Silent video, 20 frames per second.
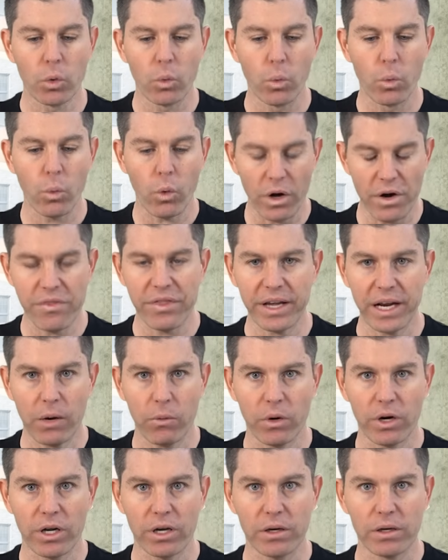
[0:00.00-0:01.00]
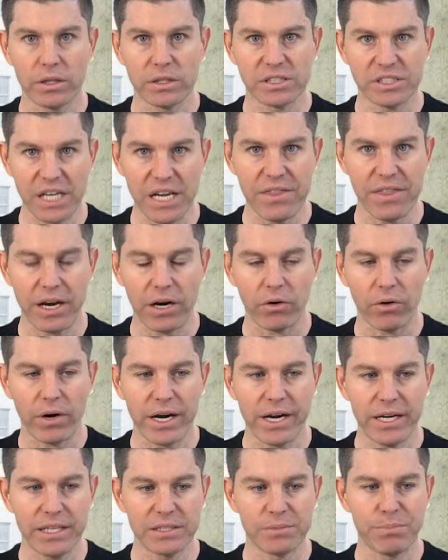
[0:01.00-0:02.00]
one thing I want to say there,
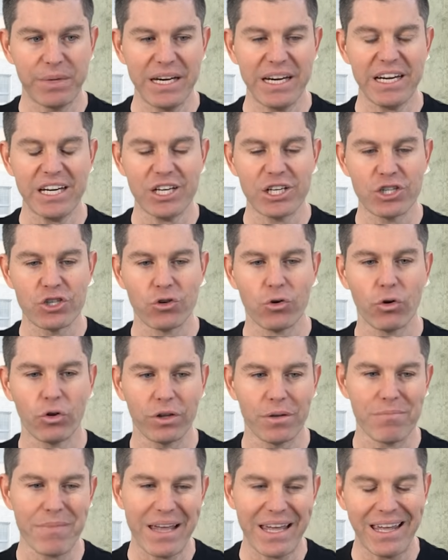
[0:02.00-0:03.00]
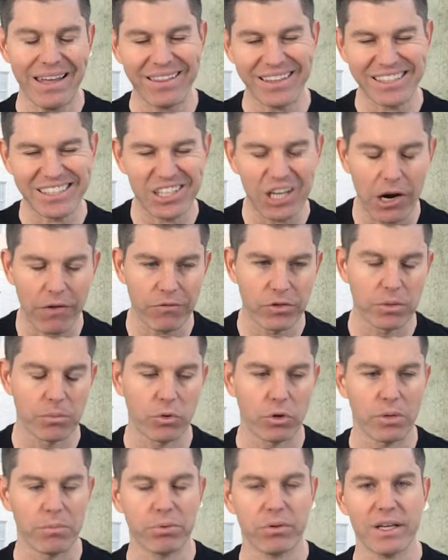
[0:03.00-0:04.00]
right, is being in control and making this
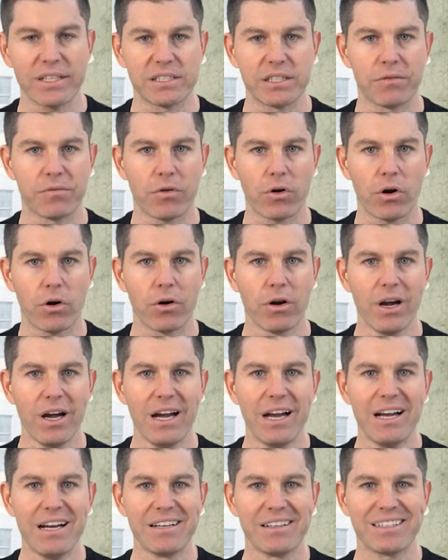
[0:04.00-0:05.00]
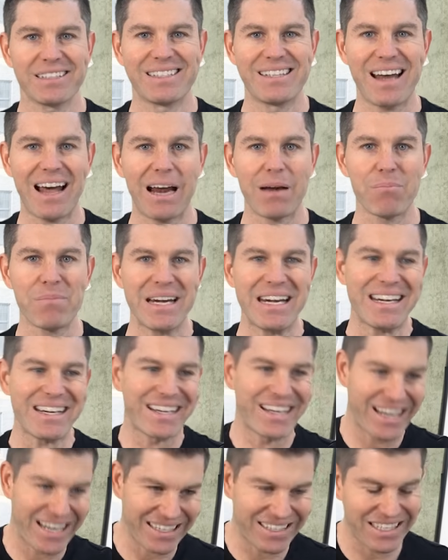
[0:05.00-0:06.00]
comfortable and pleasant for her does not mean
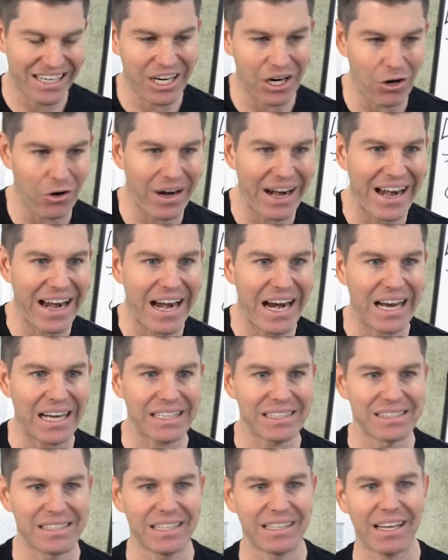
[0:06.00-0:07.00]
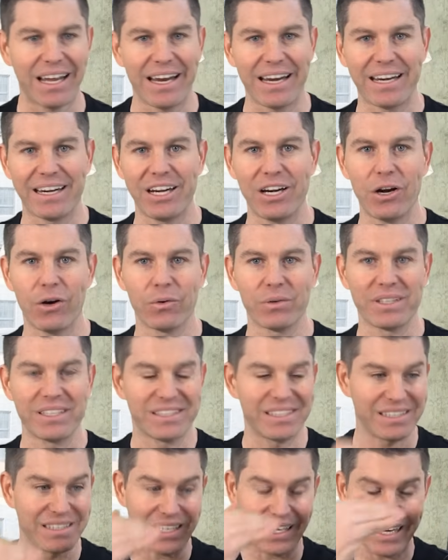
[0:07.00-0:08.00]
kissing her ass and like, you know,
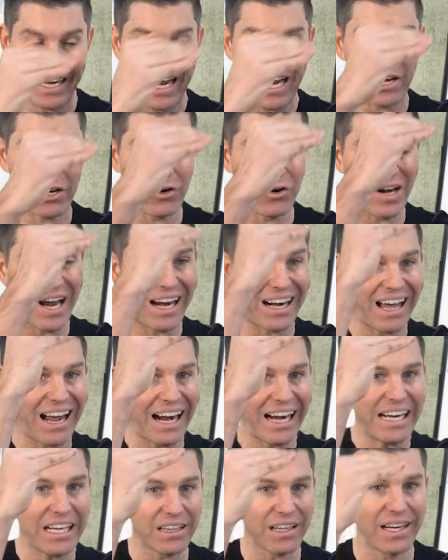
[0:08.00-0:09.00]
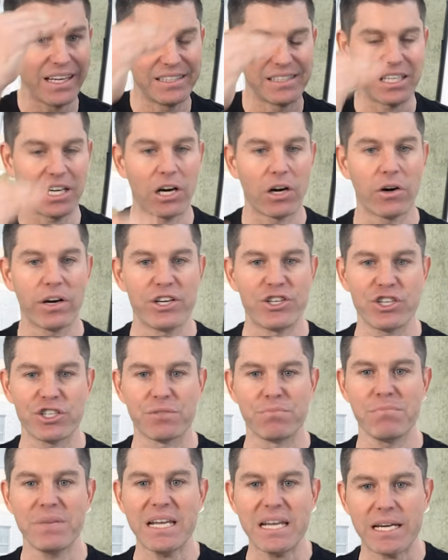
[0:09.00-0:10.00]
this is again, you're not idolizing her. It
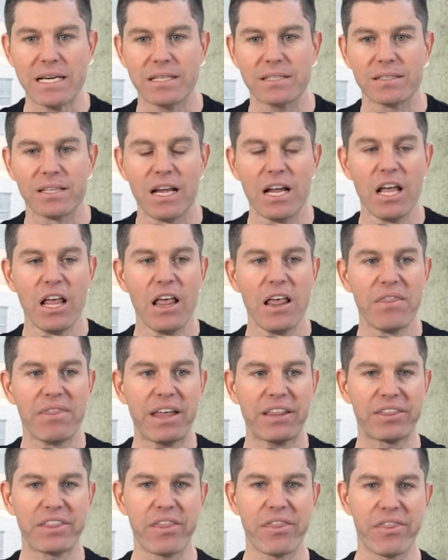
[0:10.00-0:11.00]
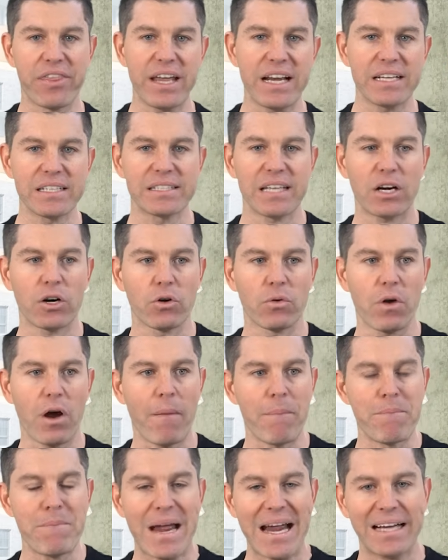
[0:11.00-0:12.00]
just means that the things that are
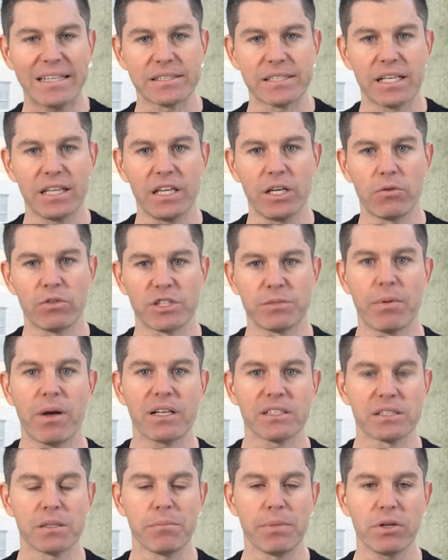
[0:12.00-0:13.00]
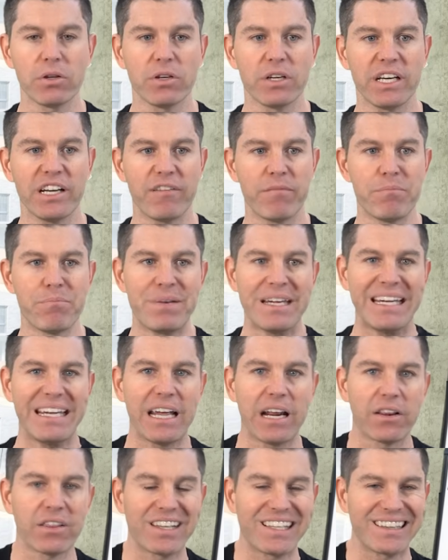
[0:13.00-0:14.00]
a masculine responsibility of
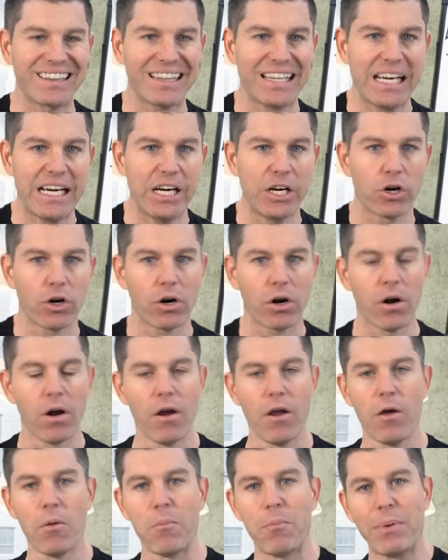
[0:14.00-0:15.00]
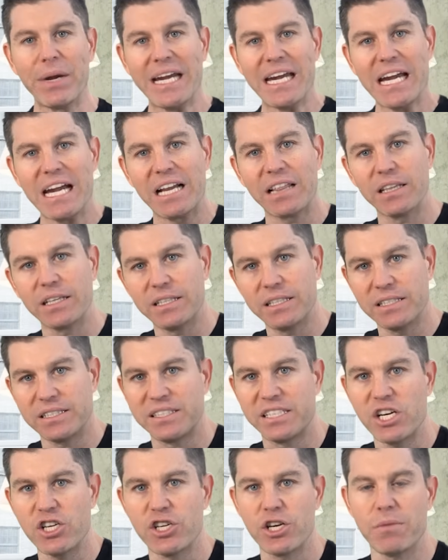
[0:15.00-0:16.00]
being the leader being the
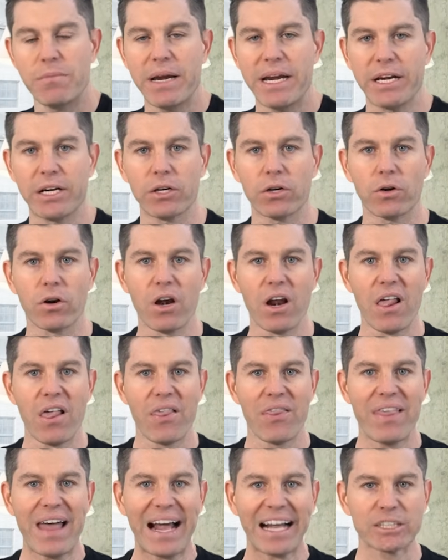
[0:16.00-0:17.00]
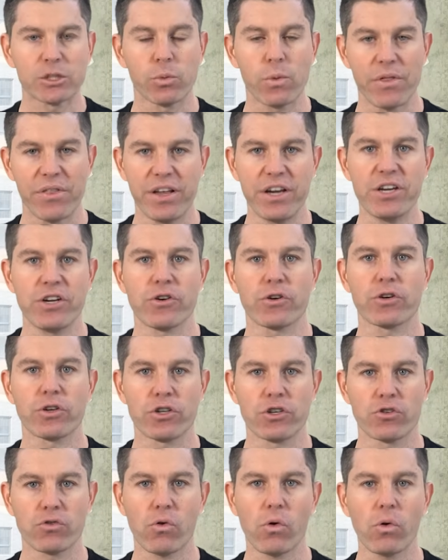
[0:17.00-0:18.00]
decision maker, that's within your
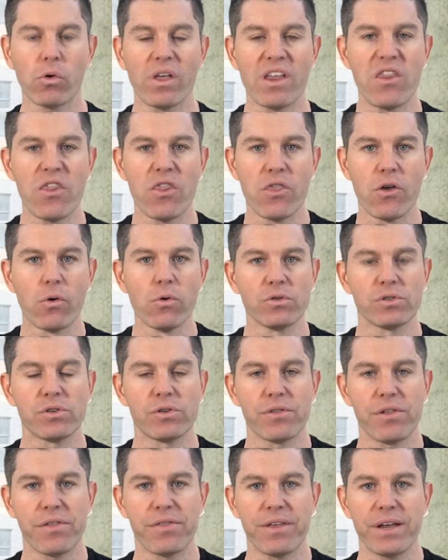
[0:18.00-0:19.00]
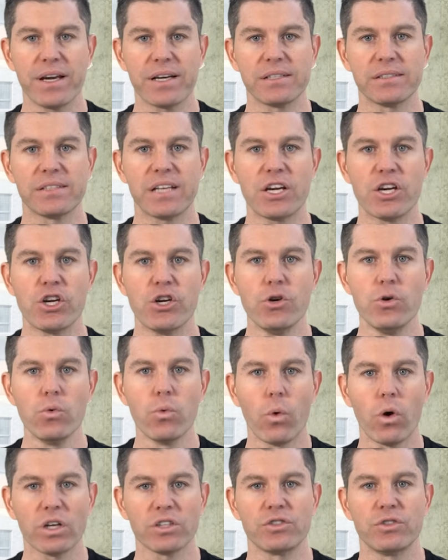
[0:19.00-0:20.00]
control, and those are the things that you
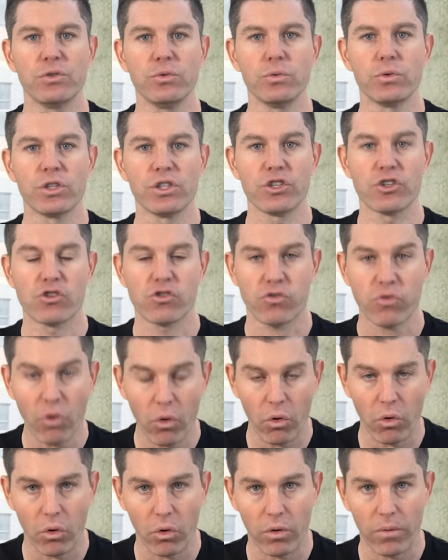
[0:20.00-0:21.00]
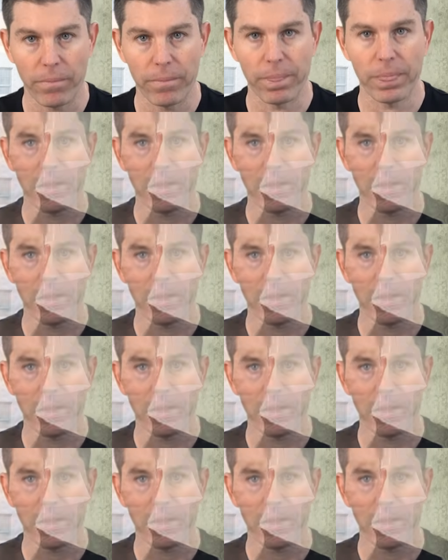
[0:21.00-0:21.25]
want to control.